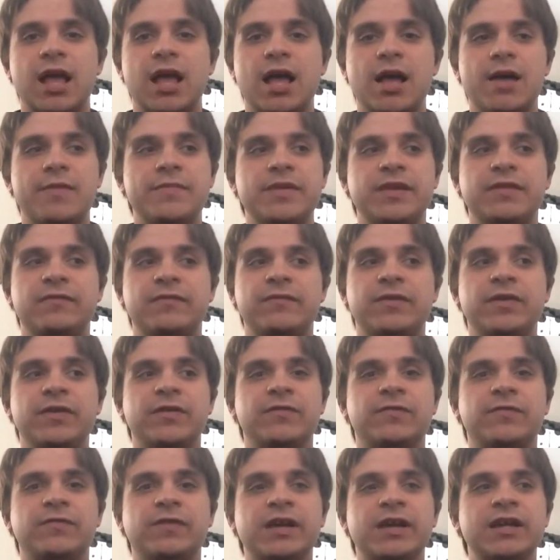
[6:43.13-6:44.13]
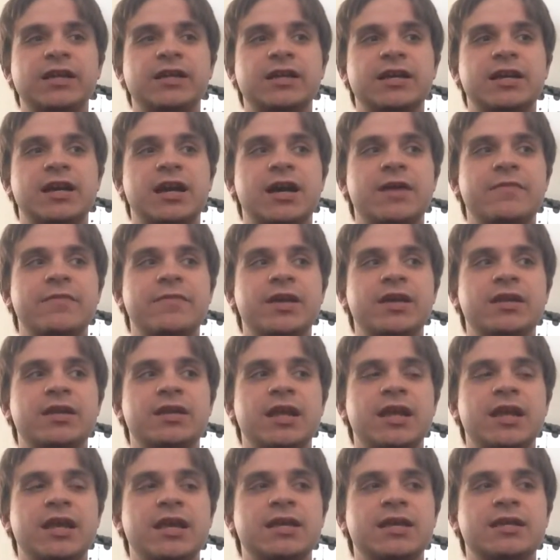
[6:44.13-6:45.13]
I mean, feel free to comment
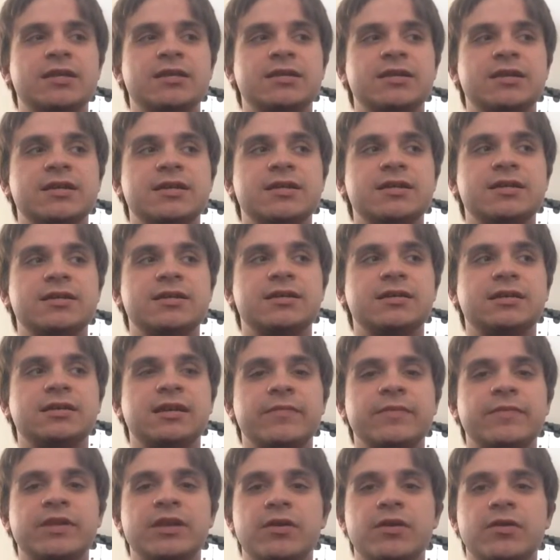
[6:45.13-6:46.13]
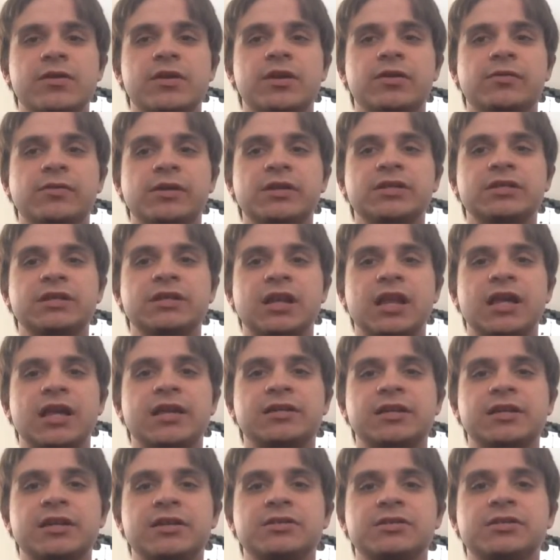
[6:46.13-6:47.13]
and let me know a good reason to
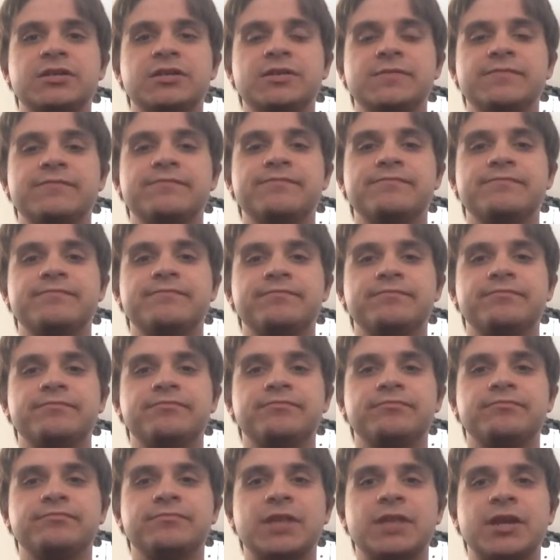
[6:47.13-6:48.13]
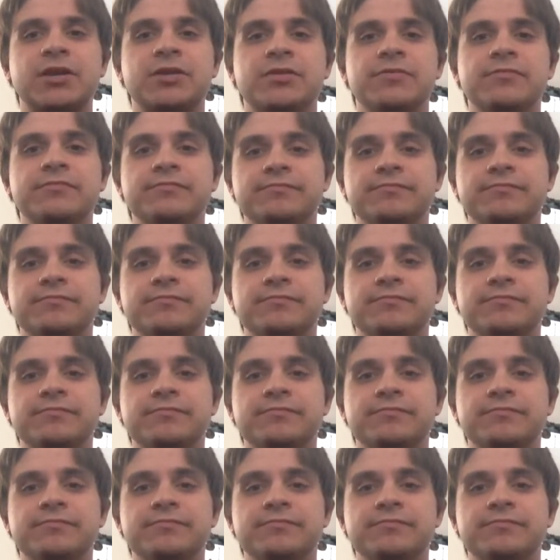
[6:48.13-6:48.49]
like Tennessee. Thank you.